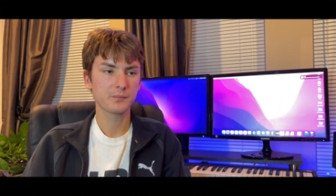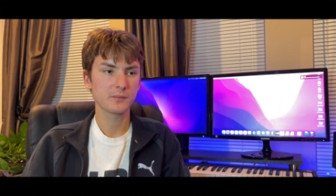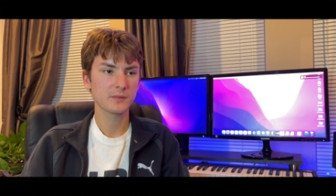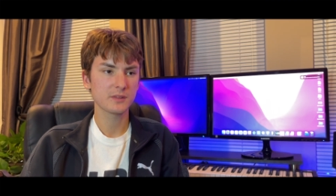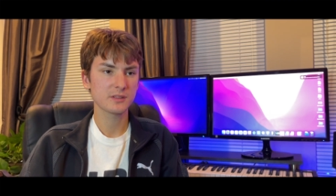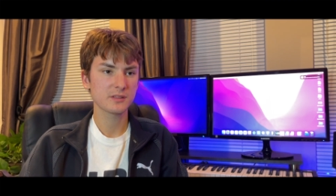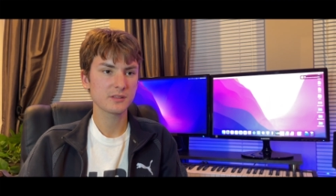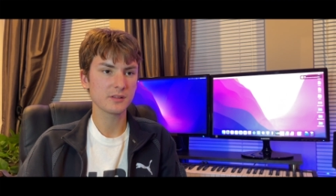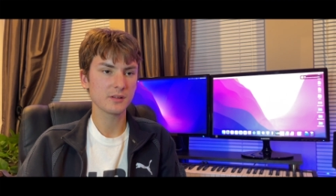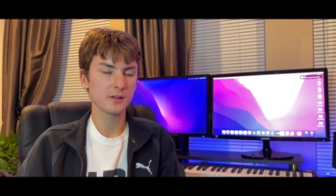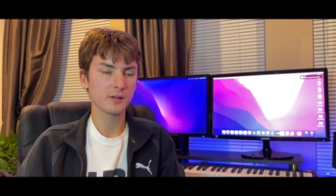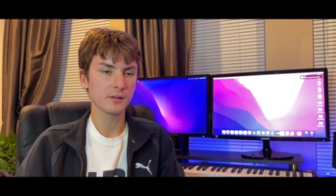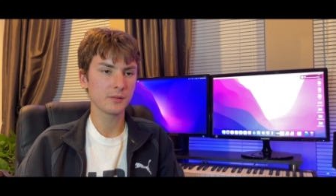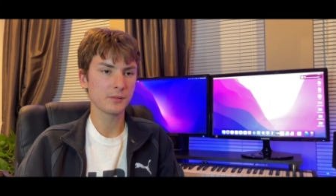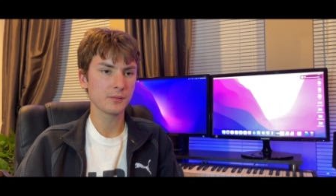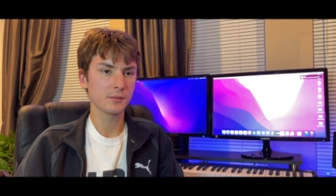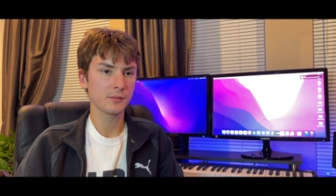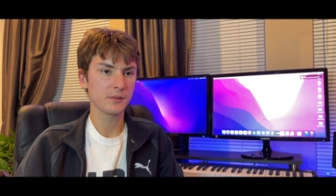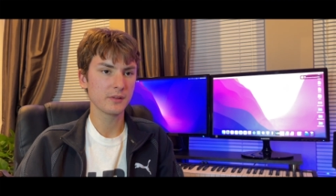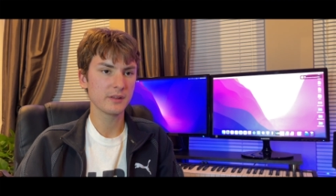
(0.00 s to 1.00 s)

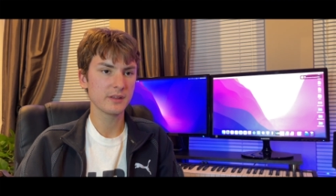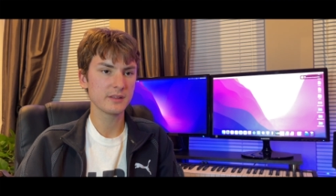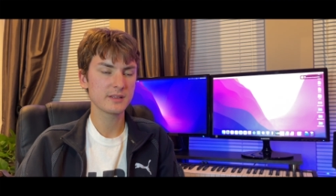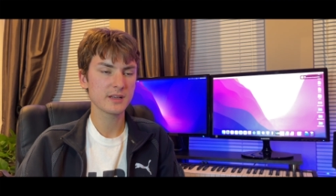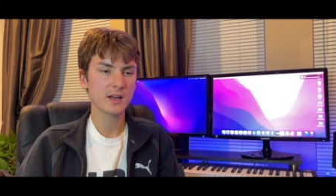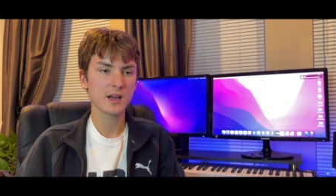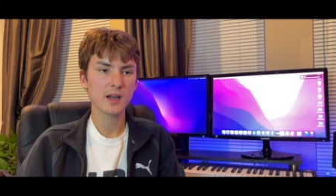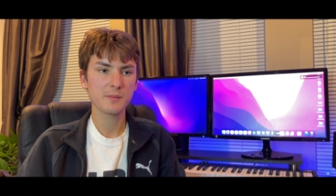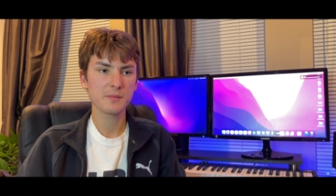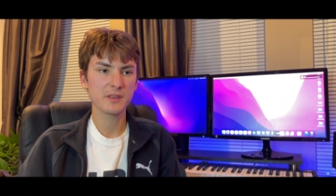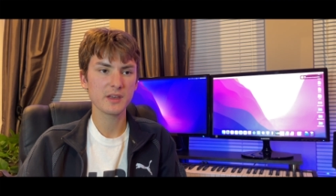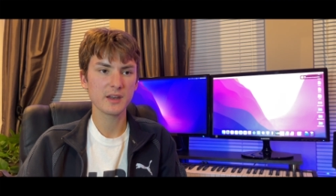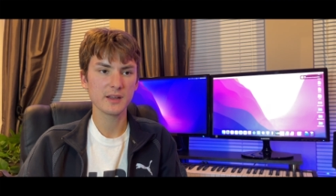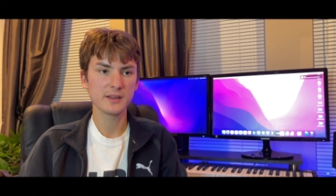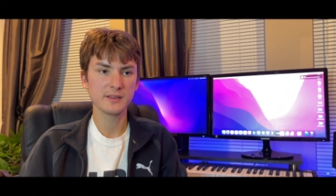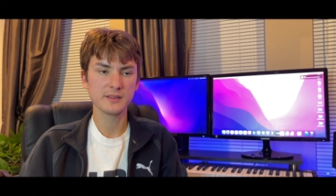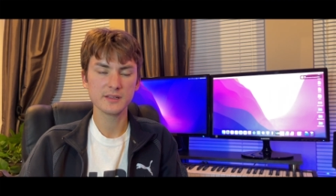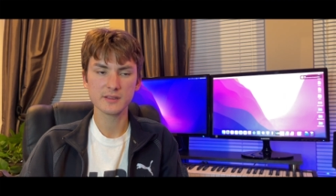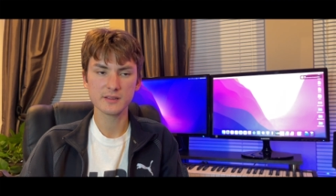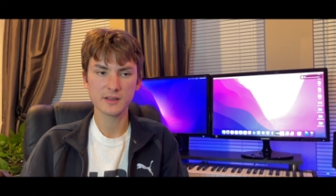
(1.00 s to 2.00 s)
so the time that I
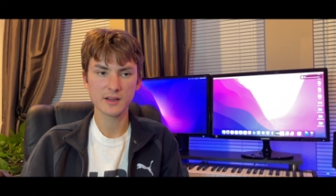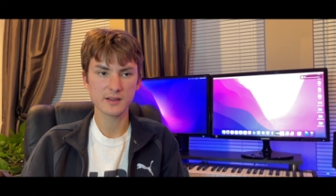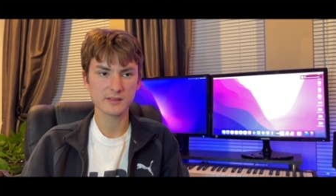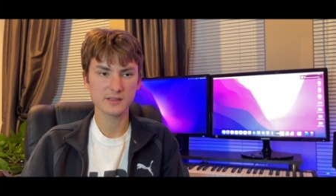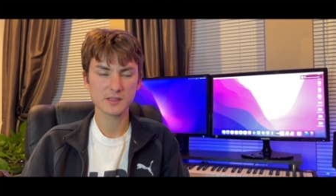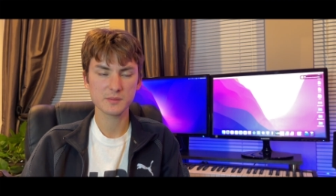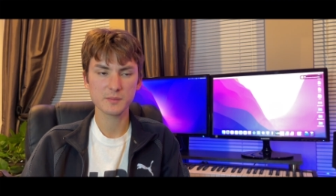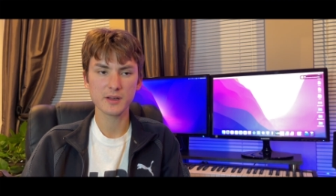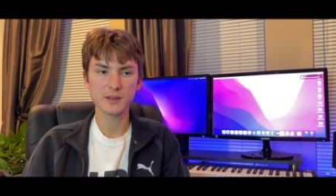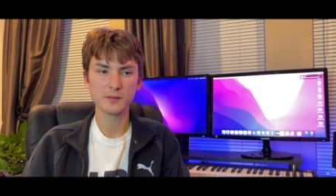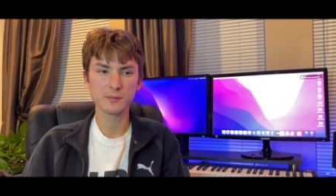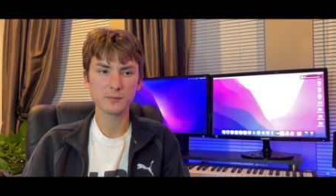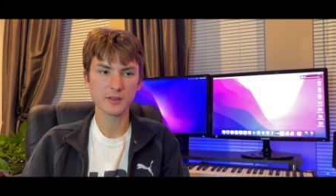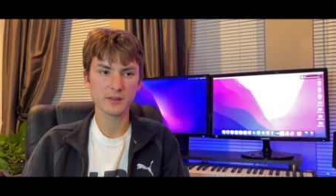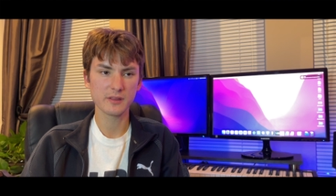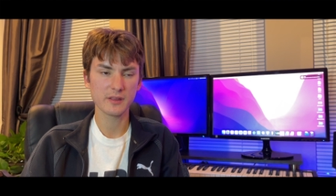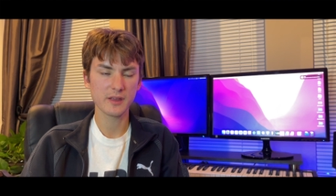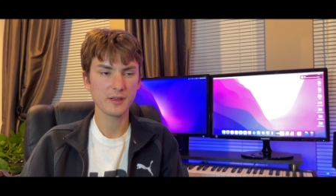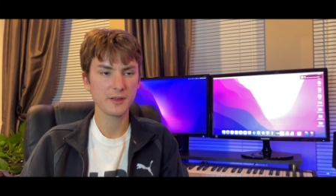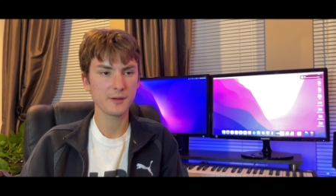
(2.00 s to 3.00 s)
did not spend
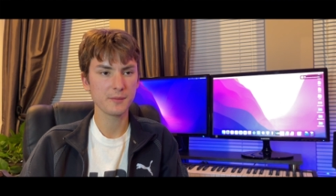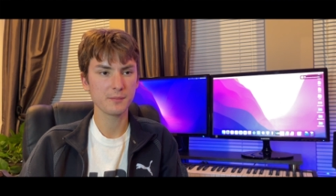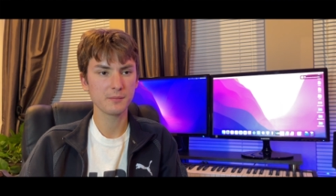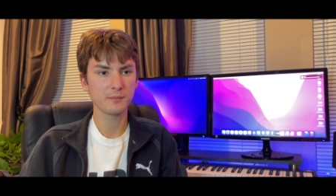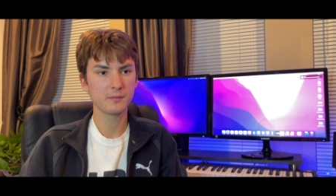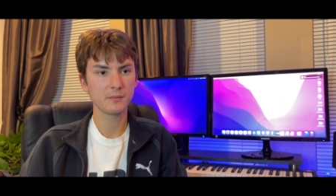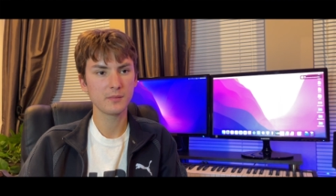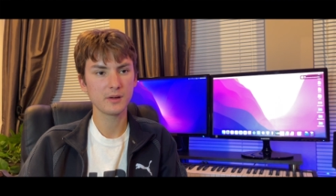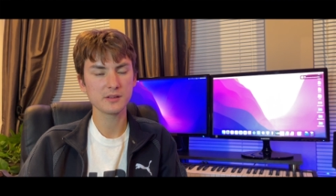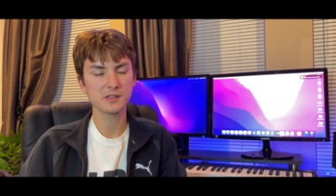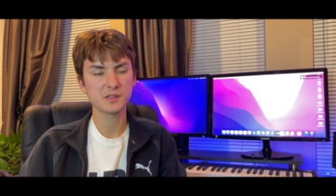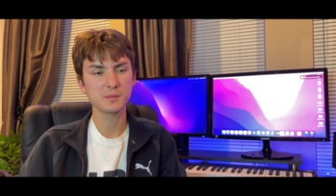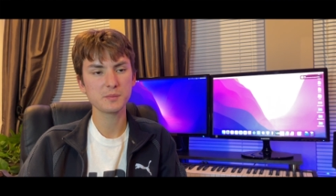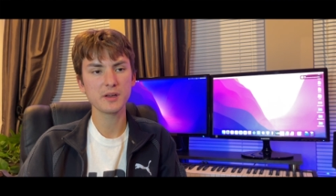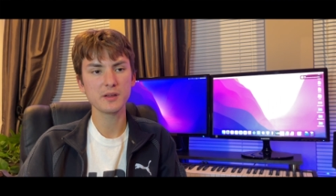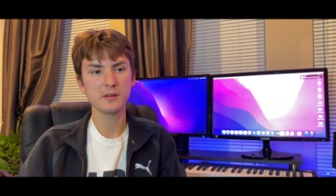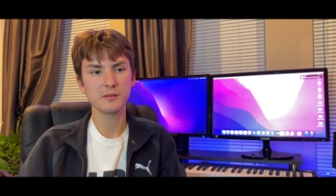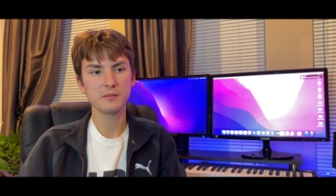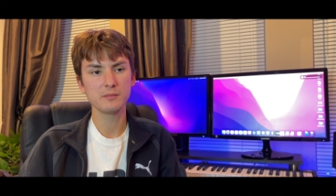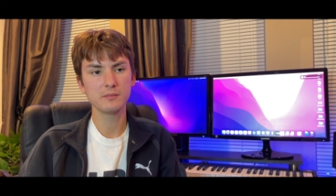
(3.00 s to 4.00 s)
with him, I
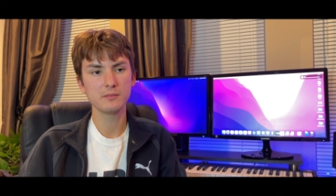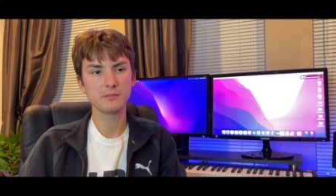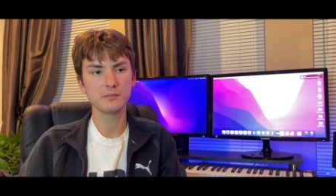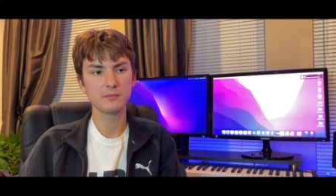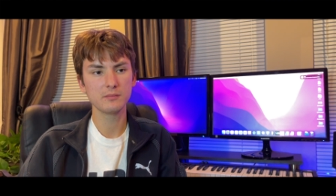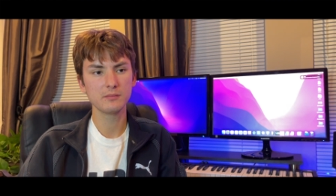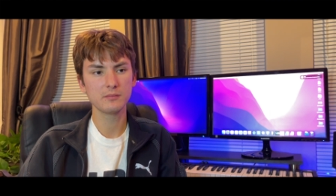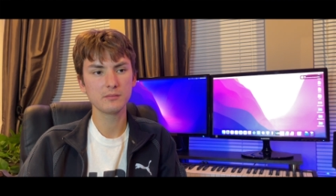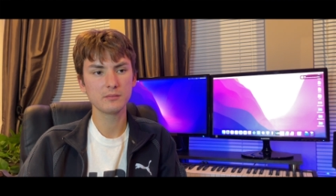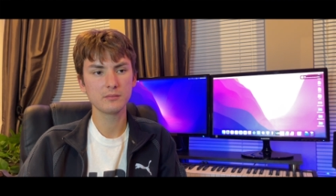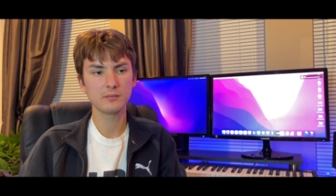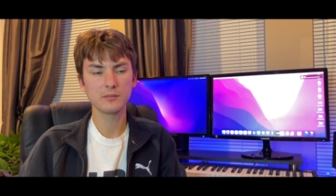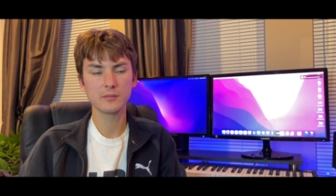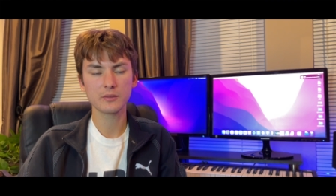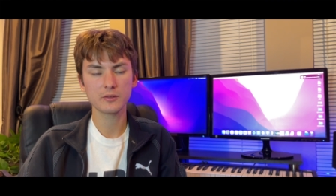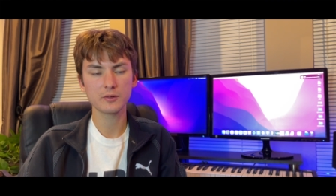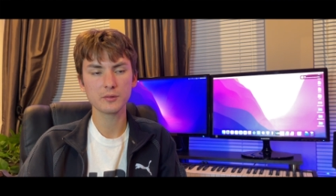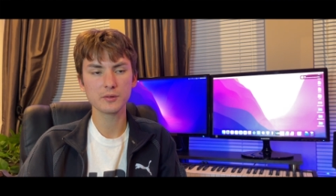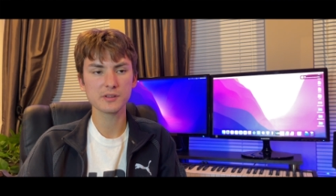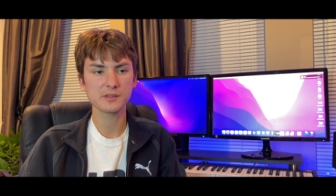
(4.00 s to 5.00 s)
spent
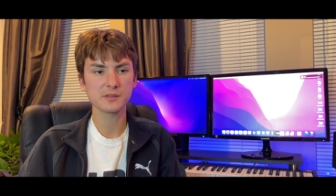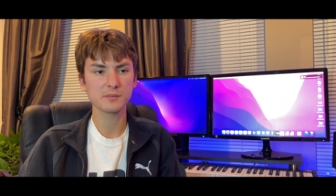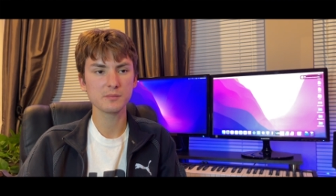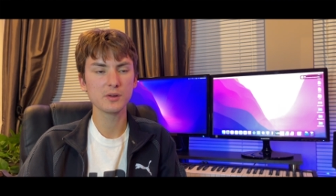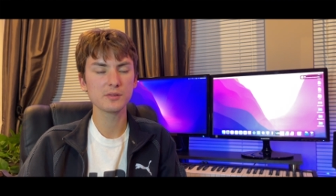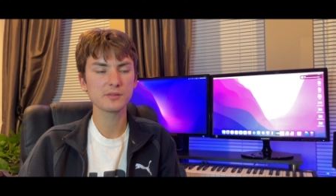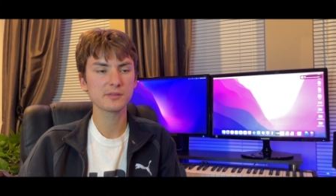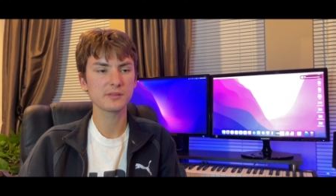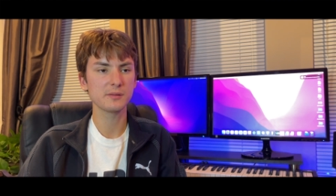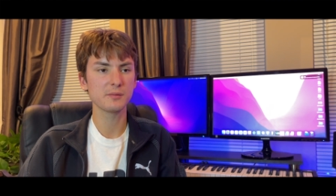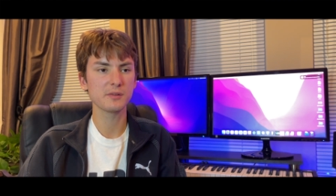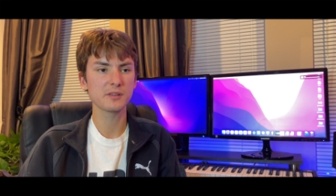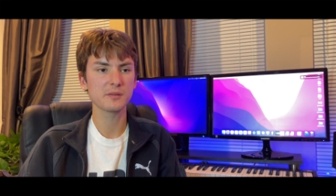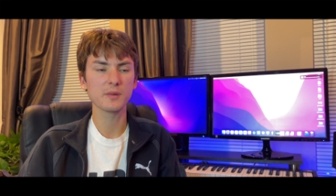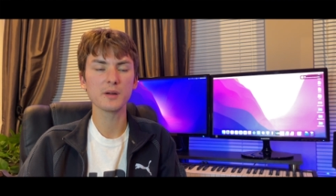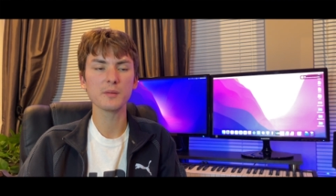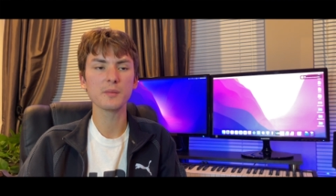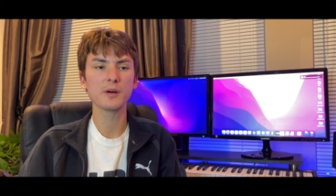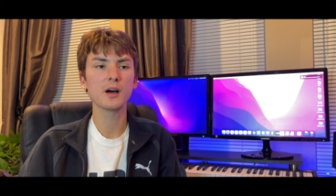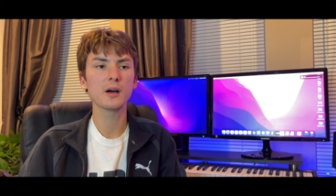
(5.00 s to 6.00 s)
of course, mostly with
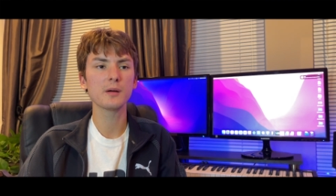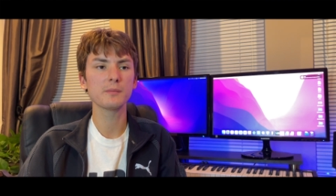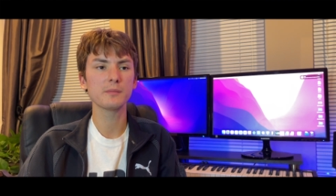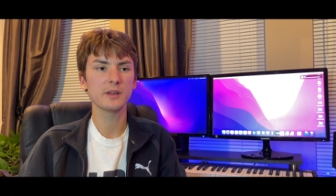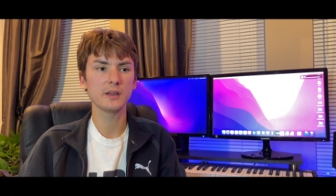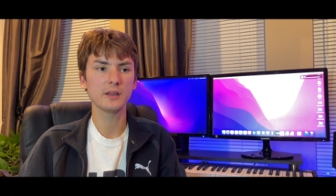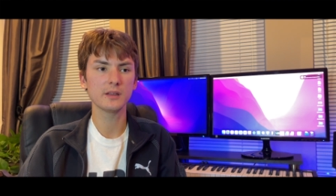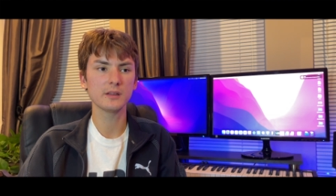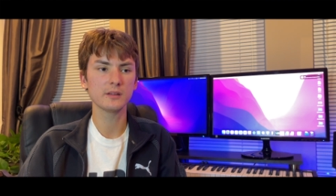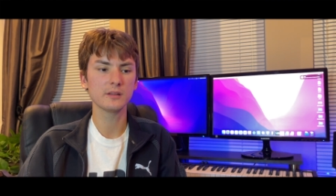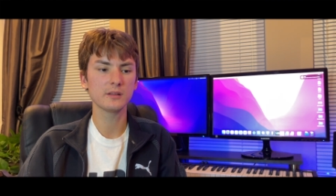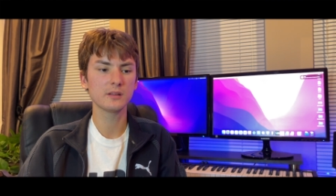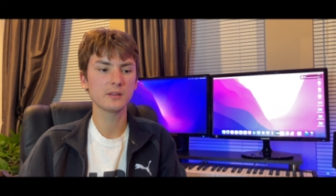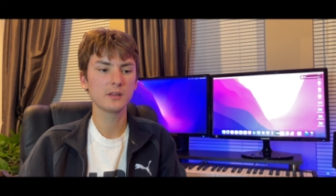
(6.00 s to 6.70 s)
my mom and